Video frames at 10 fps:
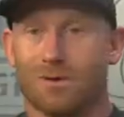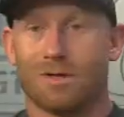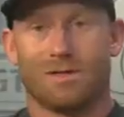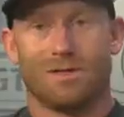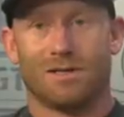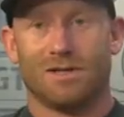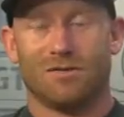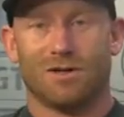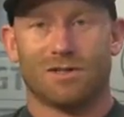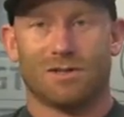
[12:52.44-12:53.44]
it's definitely
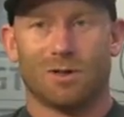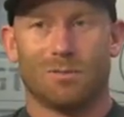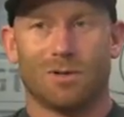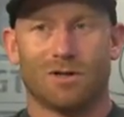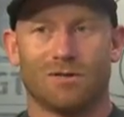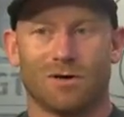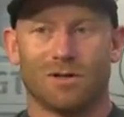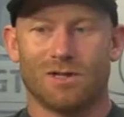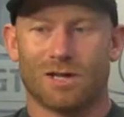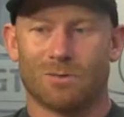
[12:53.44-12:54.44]
a concern, but as far
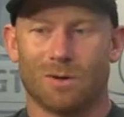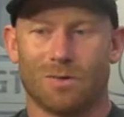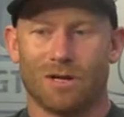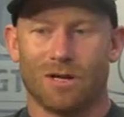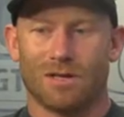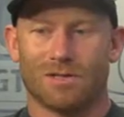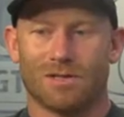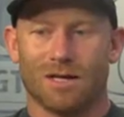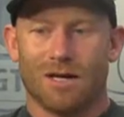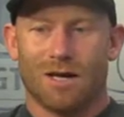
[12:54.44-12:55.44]
as like the rubbing heads,
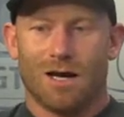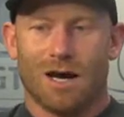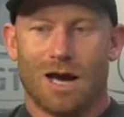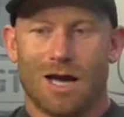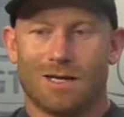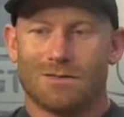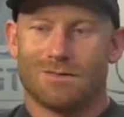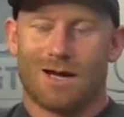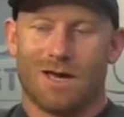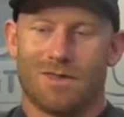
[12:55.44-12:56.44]
I
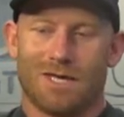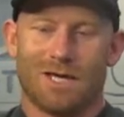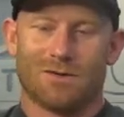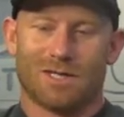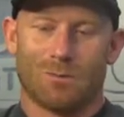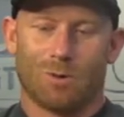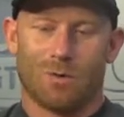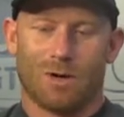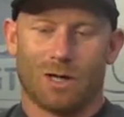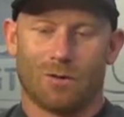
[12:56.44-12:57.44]
think I was at a point in
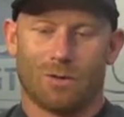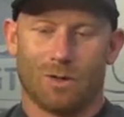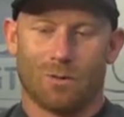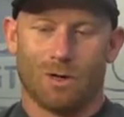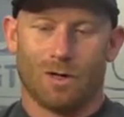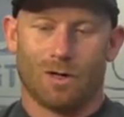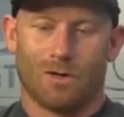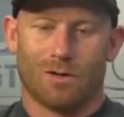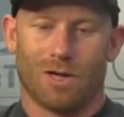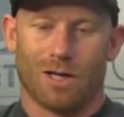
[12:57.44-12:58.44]
my career where
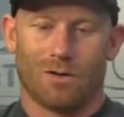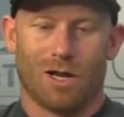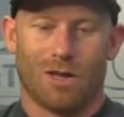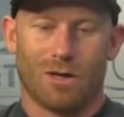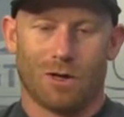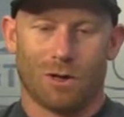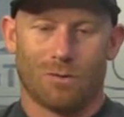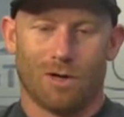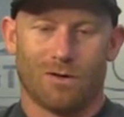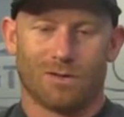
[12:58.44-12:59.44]
like a lot of the younger
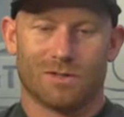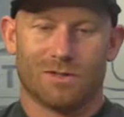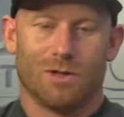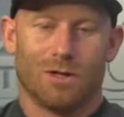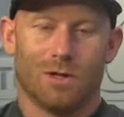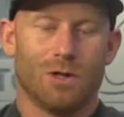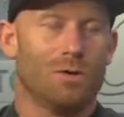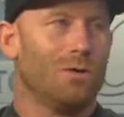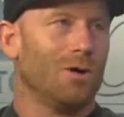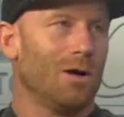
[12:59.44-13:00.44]
riders
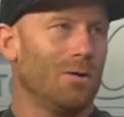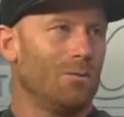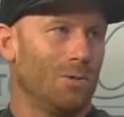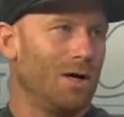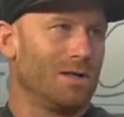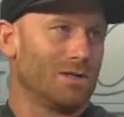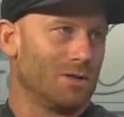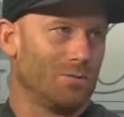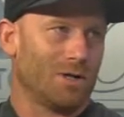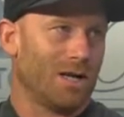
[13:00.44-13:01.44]
knew who I was
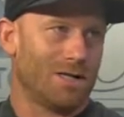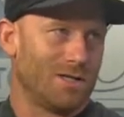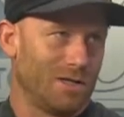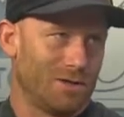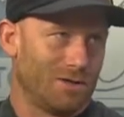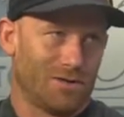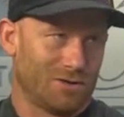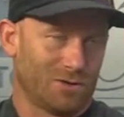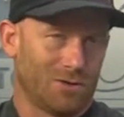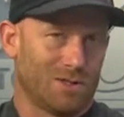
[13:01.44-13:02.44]
and what I had done of
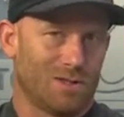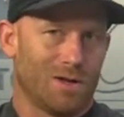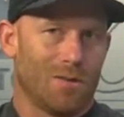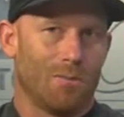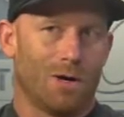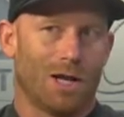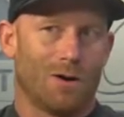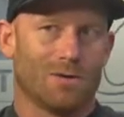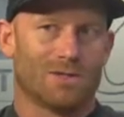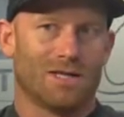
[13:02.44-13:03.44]
sorts, but I
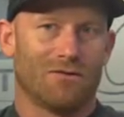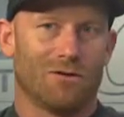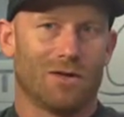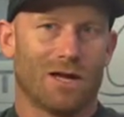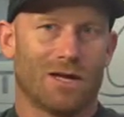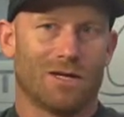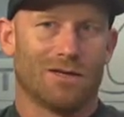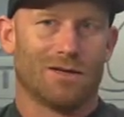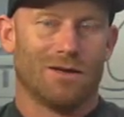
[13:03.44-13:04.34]
was never like,